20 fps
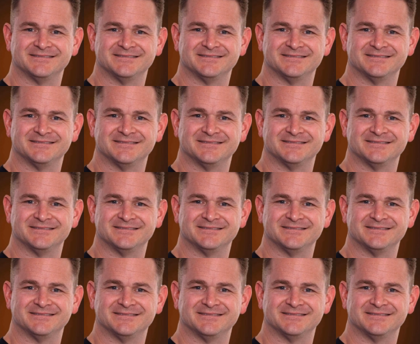
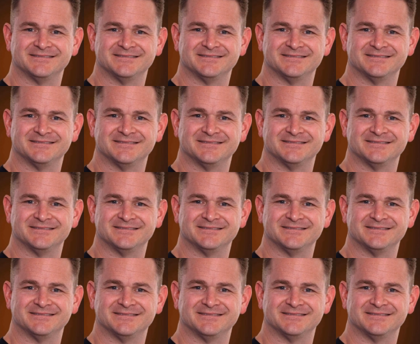
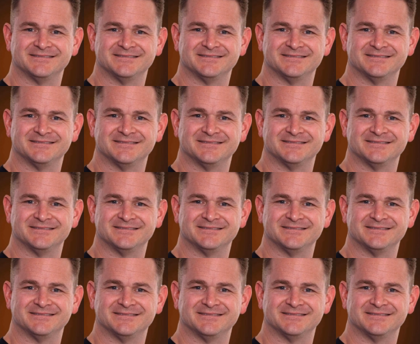
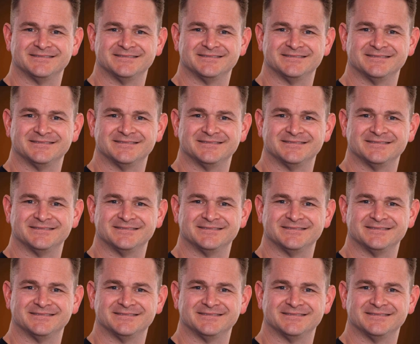
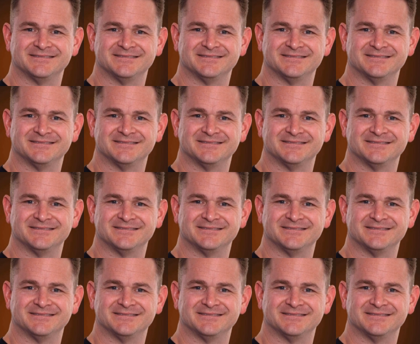This is a still picture; no speech is visible.